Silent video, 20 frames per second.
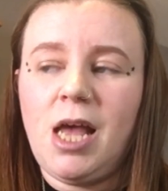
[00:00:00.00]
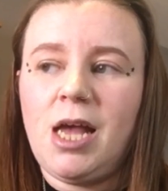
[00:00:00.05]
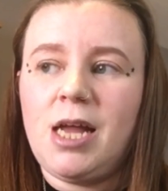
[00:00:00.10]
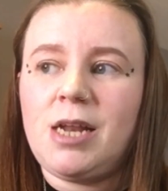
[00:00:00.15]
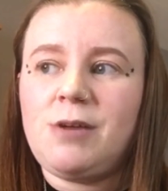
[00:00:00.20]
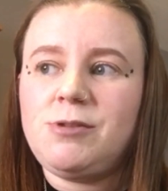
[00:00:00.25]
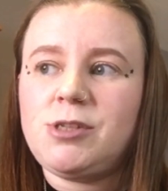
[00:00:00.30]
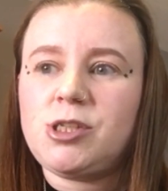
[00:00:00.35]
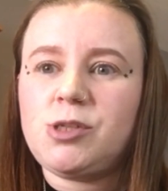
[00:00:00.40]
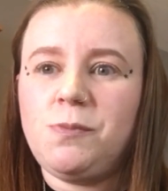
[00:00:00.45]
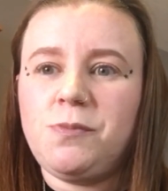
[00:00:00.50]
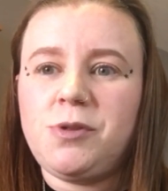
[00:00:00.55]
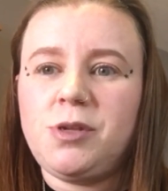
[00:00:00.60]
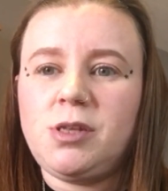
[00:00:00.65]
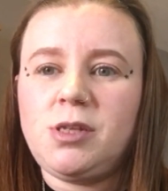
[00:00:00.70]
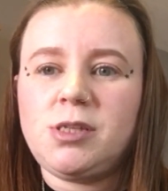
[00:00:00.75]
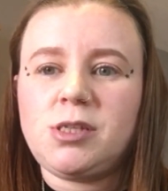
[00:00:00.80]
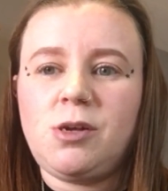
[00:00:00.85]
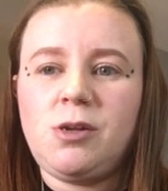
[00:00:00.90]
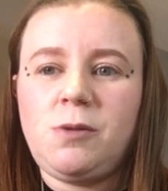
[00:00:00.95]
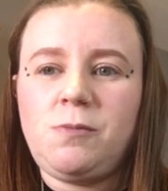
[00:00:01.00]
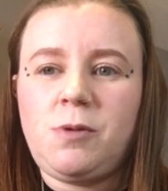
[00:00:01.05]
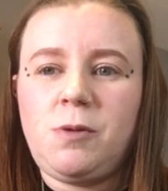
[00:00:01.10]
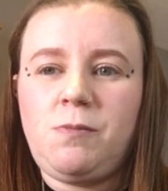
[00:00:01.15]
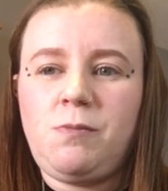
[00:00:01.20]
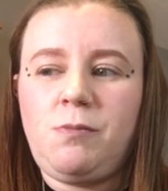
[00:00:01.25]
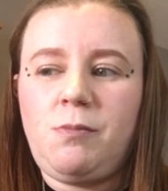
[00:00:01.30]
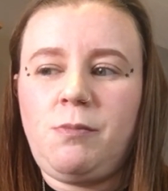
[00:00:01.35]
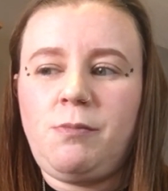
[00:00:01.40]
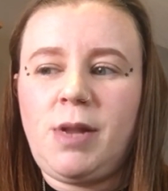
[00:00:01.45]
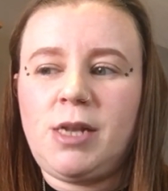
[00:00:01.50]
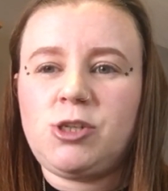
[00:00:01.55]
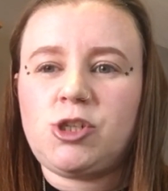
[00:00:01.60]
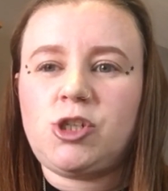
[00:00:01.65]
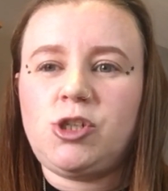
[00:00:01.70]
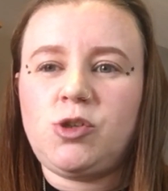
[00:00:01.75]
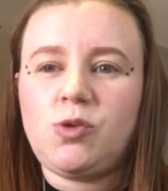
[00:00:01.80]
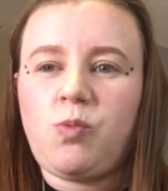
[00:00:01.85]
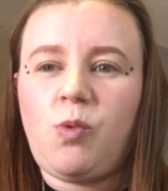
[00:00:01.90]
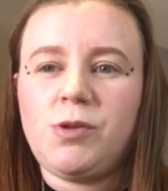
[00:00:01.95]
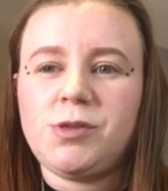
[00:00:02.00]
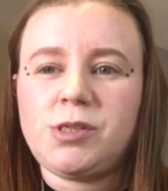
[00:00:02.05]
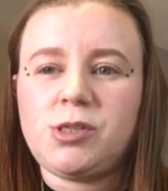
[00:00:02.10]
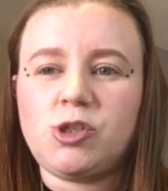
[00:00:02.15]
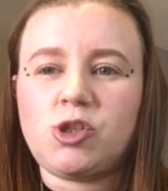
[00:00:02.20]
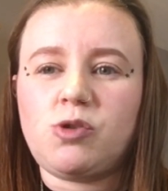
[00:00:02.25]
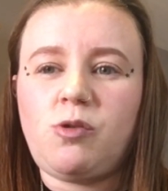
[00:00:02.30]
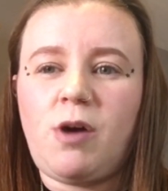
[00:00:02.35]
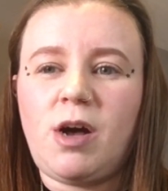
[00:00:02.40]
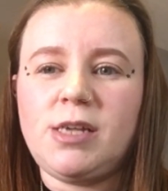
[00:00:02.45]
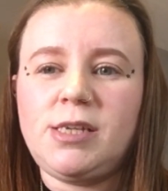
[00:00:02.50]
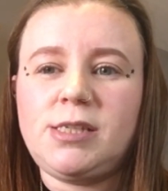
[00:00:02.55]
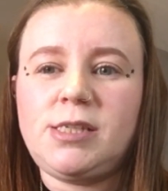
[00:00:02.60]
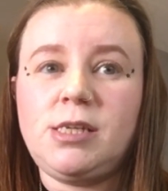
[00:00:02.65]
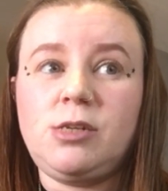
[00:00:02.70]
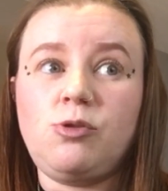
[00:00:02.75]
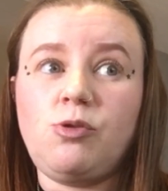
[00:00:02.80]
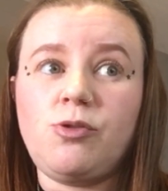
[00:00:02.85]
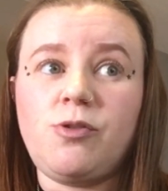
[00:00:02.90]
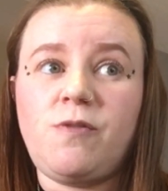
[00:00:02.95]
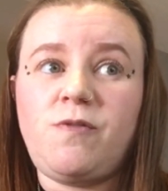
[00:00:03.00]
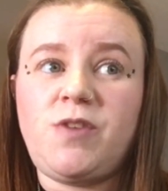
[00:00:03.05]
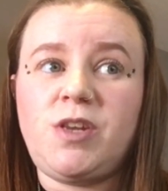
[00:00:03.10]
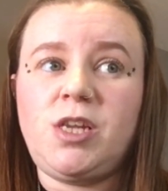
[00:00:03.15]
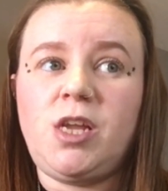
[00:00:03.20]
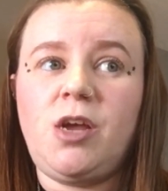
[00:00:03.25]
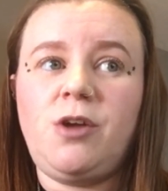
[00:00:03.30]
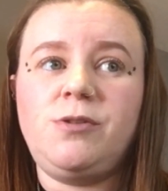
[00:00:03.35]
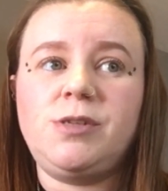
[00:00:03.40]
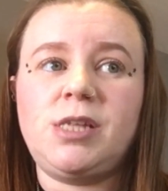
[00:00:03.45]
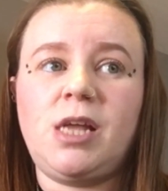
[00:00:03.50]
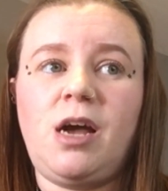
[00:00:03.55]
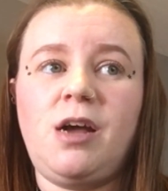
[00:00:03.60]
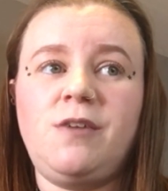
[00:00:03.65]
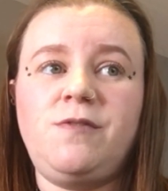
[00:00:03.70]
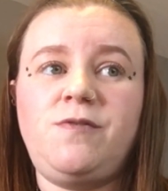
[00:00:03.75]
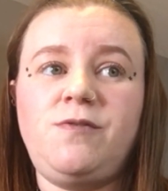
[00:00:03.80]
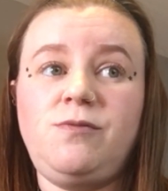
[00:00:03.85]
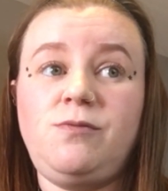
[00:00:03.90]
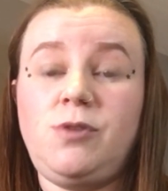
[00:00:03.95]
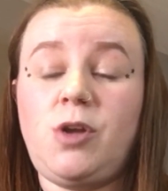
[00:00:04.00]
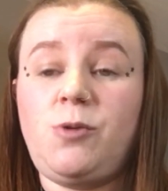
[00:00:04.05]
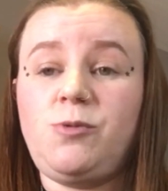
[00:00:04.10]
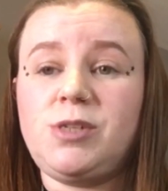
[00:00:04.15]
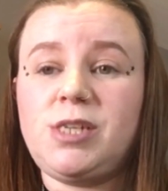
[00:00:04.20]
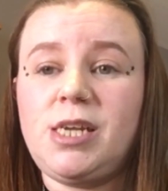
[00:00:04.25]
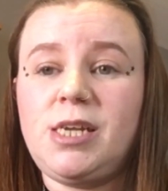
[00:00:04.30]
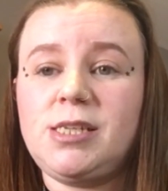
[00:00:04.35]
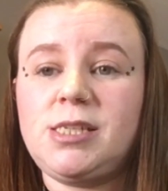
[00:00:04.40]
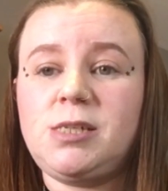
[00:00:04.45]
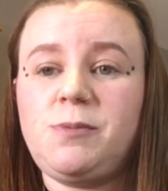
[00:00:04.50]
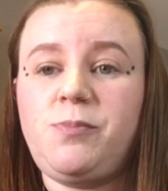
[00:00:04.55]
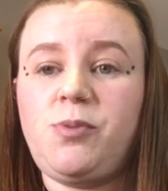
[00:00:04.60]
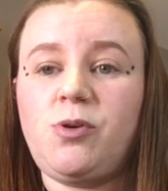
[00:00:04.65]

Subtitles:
Now, it's something that's only been mentioned once or twice in other videos that I've noticed,